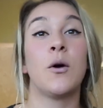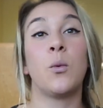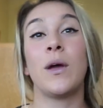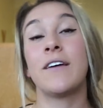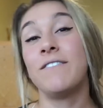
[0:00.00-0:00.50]

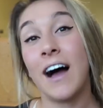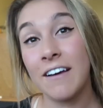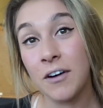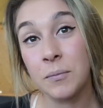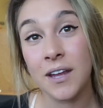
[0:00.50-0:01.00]
week
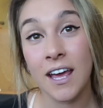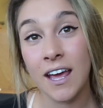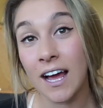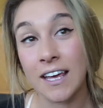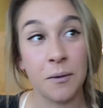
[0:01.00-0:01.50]
5
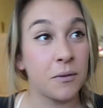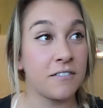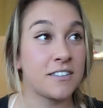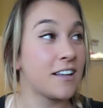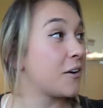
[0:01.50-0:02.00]
update. I can't
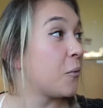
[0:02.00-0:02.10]
believe it's like